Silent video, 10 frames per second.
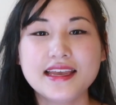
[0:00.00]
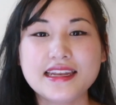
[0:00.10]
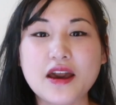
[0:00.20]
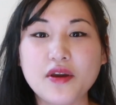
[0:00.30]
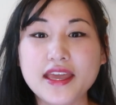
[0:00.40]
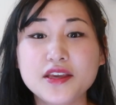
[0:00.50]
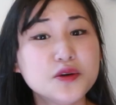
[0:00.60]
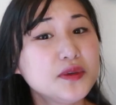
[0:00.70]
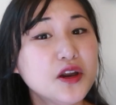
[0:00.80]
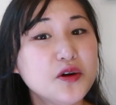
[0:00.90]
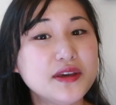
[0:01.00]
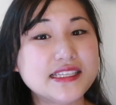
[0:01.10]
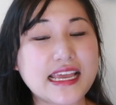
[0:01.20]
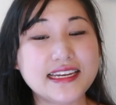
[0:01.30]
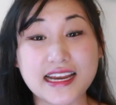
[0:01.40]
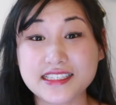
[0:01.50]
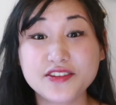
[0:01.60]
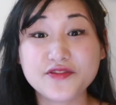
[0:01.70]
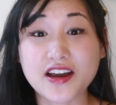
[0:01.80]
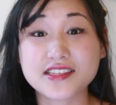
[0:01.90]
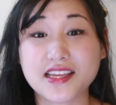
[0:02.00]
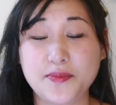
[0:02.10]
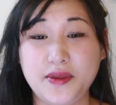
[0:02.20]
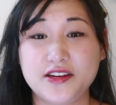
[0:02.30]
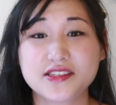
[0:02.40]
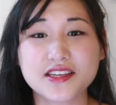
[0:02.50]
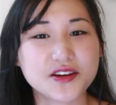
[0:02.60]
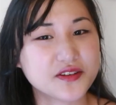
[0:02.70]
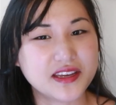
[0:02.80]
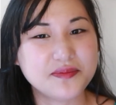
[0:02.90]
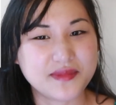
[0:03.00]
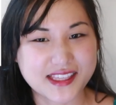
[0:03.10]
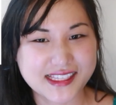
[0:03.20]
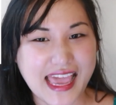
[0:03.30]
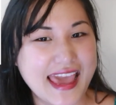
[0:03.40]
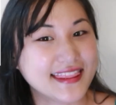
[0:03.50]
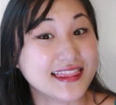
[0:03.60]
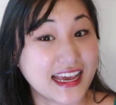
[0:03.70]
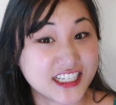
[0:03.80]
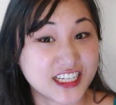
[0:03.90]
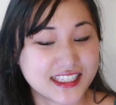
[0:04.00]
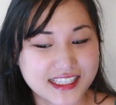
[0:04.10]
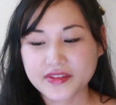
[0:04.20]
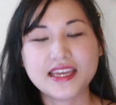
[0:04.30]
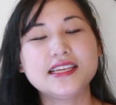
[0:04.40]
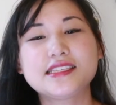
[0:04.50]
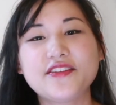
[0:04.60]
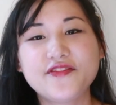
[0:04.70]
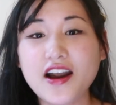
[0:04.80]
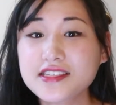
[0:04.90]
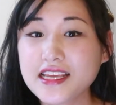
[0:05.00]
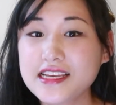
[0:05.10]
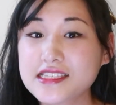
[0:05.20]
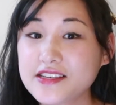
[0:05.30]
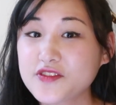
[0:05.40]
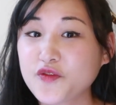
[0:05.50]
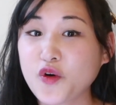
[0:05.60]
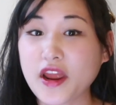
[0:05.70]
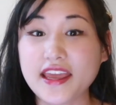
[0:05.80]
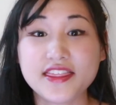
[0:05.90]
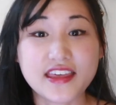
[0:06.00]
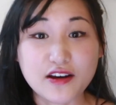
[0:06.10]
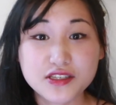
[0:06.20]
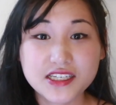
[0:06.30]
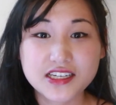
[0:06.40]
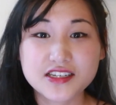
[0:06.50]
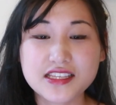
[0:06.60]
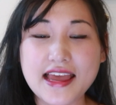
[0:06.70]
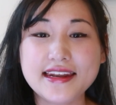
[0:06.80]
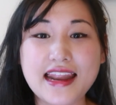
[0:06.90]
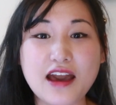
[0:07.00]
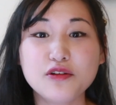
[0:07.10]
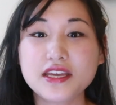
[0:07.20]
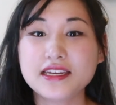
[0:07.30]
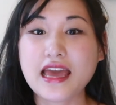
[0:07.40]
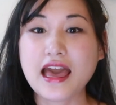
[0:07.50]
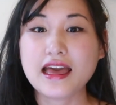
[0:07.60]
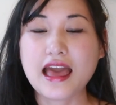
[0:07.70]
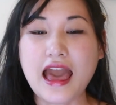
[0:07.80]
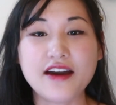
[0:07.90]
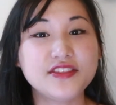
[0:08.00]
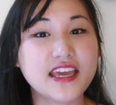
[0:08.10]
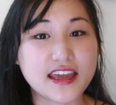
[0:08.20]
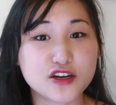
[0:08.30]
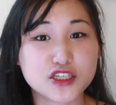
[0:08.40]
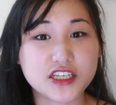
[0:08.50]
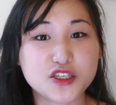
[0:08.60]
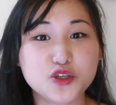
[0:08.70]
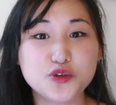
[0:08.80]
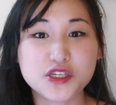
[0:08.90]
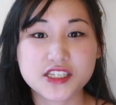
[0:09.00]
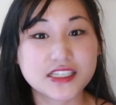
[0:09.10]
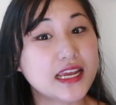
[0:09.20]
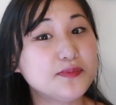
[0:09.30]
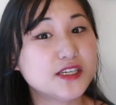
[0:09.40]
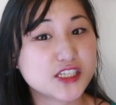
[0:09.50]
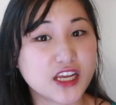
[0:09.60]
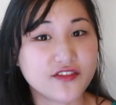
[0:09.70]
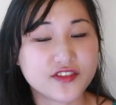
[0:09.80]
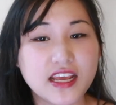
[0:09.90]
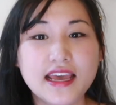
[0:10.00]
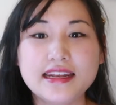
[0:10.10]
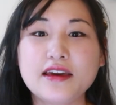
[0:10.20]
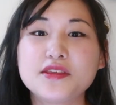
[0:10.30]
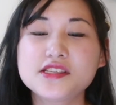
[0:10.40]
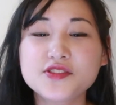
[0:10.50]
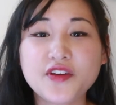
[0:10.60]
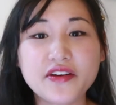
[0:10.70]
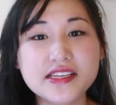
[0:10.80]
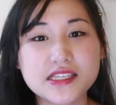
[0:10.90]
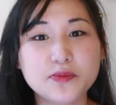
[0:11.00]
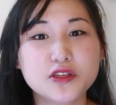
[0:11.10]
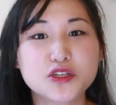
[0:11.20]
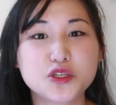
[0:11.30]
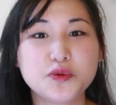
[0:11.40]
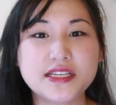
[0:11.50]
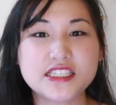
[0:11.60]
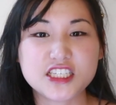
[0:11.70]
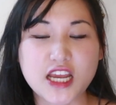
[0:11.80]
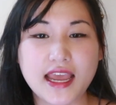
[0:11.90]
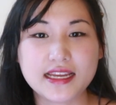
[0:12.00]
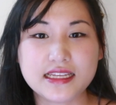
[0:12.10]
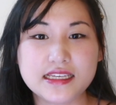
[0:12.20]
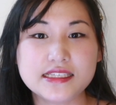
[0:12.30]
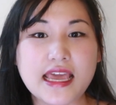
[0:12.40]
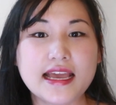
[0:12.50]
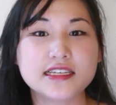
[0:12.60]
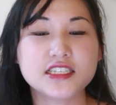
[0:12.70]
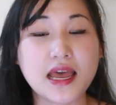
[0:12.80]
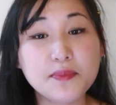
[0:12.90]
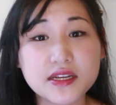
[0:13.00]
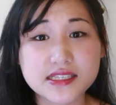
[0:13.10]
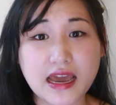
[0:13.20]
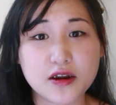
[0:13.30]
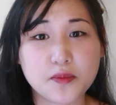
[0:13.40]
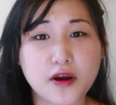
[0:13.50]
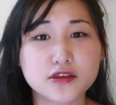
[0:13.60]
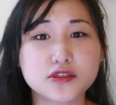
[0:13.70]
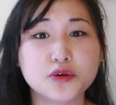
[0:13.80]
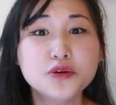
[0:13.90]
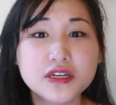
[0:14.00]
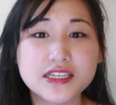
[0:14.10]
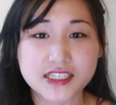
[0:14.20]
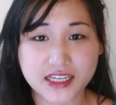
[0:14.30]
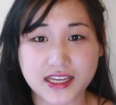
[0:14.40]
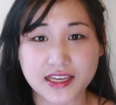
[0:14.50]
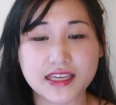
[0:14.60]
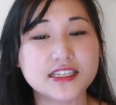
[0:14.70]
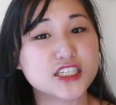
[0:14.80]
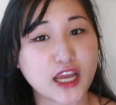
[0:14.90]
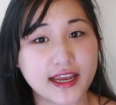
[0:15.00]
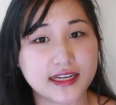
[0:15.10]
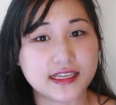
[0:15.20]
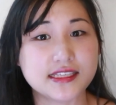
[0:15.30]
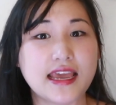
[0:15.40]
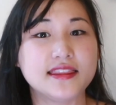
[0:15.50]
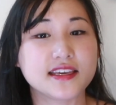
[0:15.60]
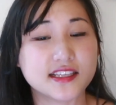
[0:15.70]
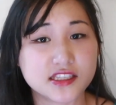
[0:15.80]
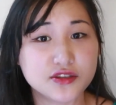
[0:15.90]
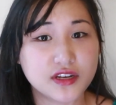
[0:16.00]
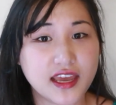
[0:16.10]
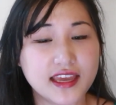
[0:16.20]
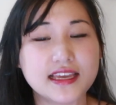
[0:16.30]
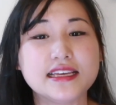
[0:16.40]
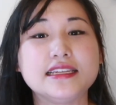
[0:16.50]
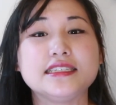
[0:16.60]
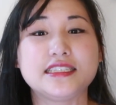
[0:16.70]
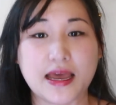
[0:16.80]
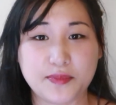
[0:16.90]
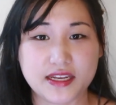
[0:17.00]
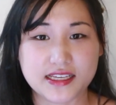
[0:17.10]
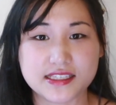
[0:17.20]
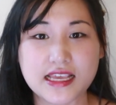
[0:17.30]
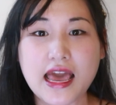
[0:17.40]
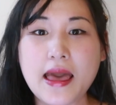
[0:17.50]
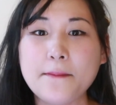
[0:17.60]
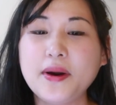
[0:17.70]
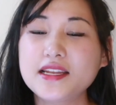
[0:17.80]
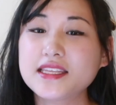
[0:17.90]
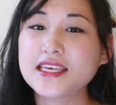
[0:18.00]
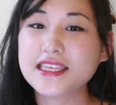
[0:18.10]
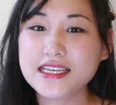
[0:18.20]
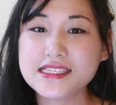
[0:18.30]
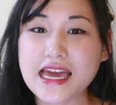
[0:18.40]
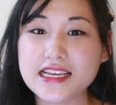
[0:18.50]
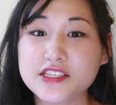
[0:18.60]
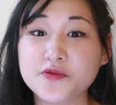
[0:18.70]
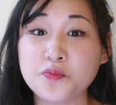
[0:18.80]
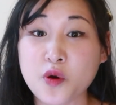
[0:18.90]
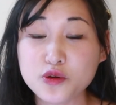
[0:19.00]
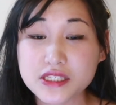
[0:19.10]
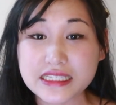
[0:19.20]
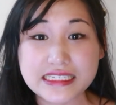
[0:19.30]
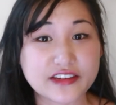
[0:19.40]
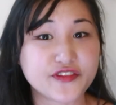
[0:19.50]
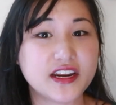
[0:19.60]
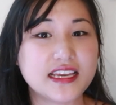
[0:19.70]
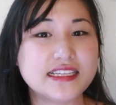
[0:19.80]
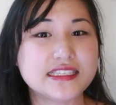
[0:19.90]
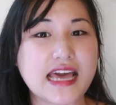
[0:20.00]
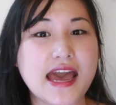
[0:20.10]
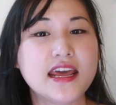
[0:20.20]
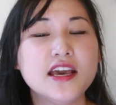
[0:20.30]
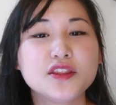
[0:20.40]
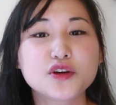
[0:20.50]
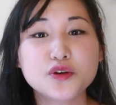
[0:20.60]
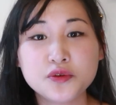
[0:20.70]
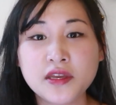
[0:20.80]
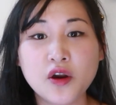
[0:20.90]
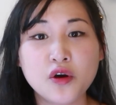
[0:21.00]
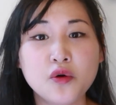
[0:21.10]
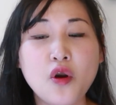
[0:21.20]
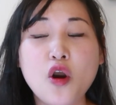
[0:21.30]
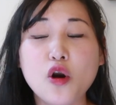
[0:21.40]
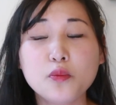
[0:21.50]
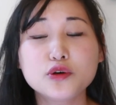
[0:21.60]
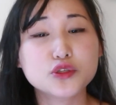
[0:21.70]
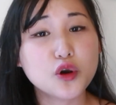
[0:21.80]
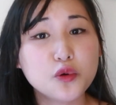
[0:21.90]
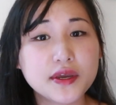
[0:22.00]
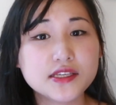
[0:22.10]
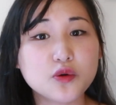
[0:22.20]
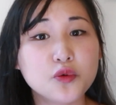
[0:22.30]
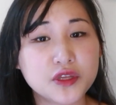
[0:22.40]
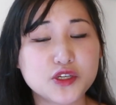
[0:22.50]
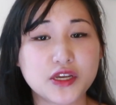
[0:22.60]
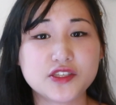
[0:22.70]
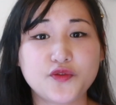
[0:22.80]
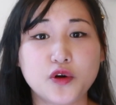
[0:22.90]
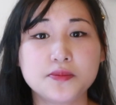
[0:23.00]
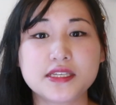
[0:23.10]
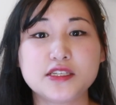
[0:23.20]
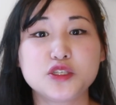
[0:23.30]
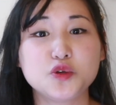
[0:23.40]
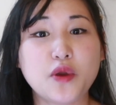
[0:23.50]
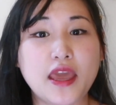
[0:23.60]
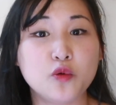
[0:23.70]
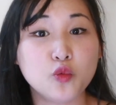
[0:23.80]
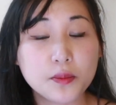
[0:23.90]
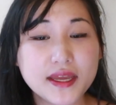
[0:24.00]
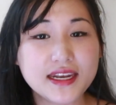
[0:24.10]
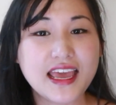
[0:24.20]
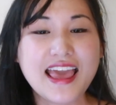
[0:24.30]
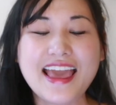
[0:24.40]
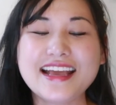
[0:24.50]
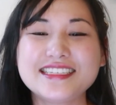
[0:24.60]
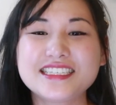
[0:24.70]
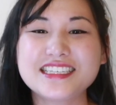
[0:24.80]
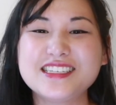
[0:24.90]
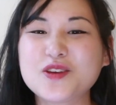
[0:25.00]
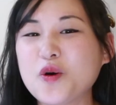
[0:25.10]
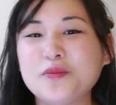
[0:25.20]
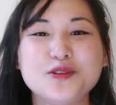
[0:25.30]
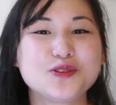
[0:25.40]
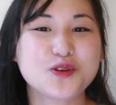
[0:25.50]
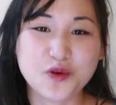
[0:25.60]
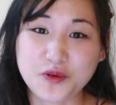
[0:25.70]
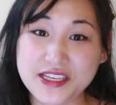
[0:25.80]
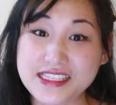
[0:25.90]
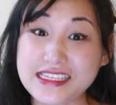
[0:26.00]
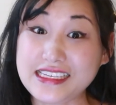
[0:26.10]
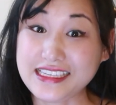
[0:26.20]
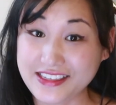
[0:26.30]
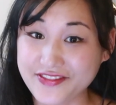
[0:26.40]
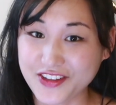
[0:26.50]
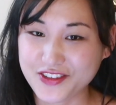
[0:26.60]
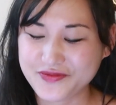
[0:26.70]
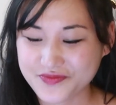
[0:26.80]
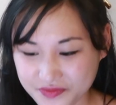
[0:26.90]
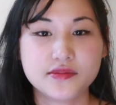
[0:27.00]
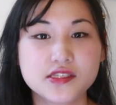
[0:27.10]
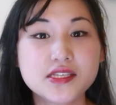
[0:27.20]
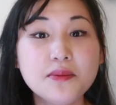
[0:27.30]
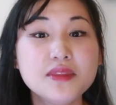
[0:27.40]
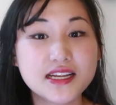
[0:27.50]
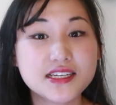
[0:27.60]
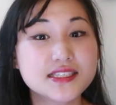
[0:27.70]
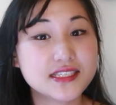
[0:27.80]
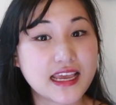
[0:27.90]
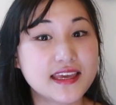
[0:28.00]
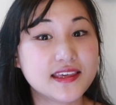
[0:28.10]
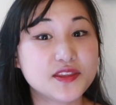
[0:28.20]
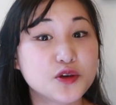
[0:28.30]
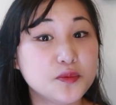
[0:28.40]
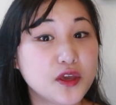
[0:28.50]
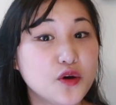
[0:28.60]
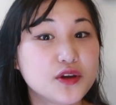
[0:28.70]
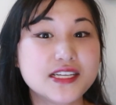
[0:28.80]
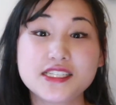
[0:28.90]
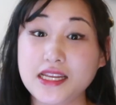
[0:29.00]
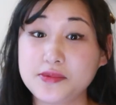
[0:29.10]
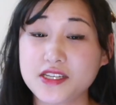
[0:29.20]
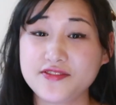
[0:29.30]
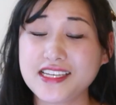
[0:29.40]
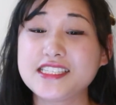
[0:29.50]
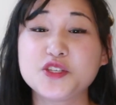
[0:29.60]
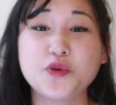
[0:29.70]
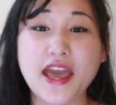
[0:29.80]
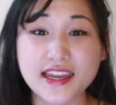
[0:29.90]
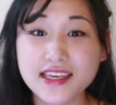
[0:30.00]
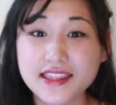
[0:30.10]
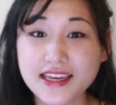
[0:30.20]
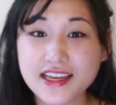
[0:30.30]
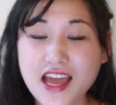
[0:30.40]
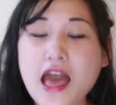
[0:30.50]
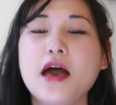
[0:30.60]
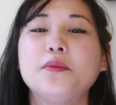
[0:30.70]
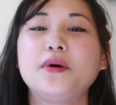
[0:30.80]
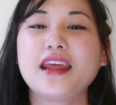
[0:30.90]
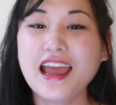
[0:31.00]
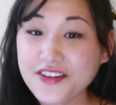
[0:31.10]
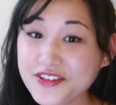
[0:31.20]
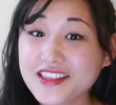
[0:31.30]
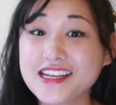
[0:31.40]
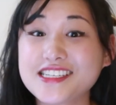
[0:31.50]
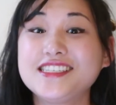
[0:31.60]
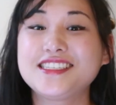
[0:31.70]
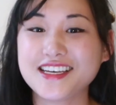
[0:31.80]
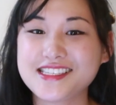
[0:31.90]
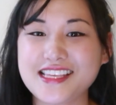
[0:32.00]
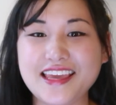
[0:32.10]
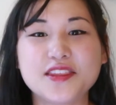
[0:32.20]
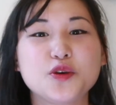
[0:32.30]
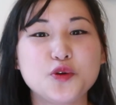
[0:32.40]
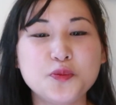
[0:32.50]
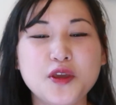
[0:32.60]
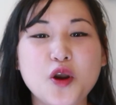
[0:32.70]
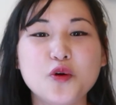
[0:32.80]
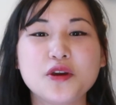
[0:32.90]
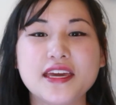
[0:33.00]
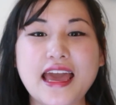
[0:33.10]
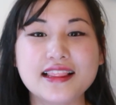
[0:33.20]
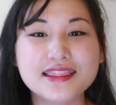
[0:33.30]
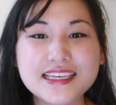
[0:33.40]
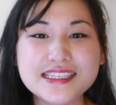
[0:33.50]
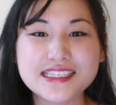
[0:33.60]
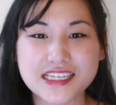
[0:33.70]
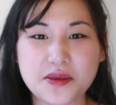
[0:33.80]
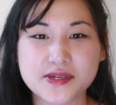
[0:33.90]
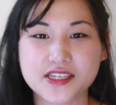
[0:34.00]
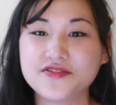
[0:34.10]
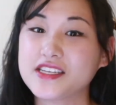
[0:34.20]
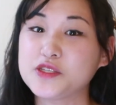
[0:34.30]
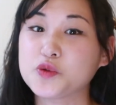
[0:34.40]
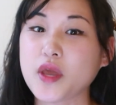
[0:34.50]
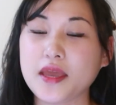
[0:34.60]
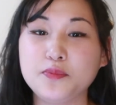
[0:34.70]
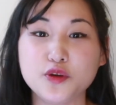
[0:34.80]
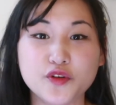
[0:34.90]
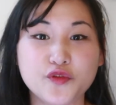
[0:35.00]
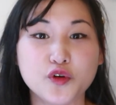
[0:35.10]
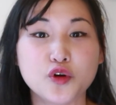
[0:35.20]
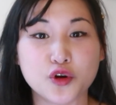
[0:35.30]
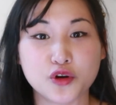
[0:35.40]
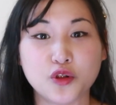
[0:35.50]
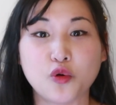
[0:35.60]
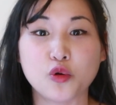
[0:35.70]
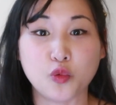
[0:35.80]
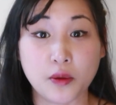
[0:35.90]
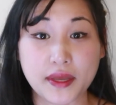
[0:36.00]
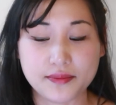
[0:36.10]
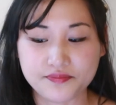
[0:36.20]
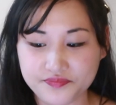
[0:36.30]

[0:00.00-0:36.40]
Now, a Gumiho is a nine-tailed fox that appears in Korean myths and legends. It is a fox that has lived for 1,000 years and now can have the energy to shape-shift. Now, this is very similar to its Chinese and Japanese counterparts, the huli in Chinese and the kitsune in Japanese. But the thing that is mostly different is that the Gumiho almost always only transforms into a woman, and she is almost always evil. Some legends say that the Gumiho can shapeshift into anything, but every legend does say that the Gumiho can at least shapeshift into a beautiful girl or woman.